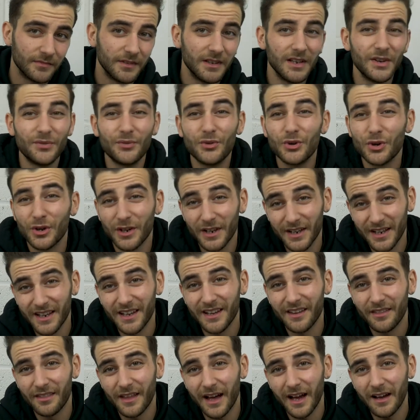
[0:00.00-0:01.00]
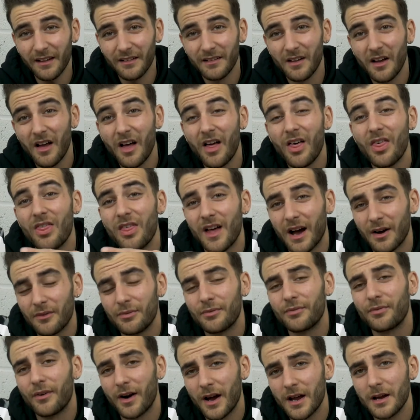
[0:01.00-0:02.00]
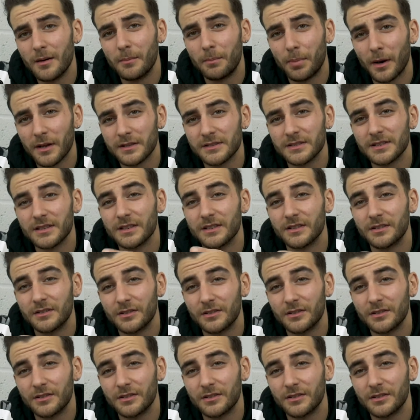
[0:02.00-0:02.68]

if you can hear that, that fire button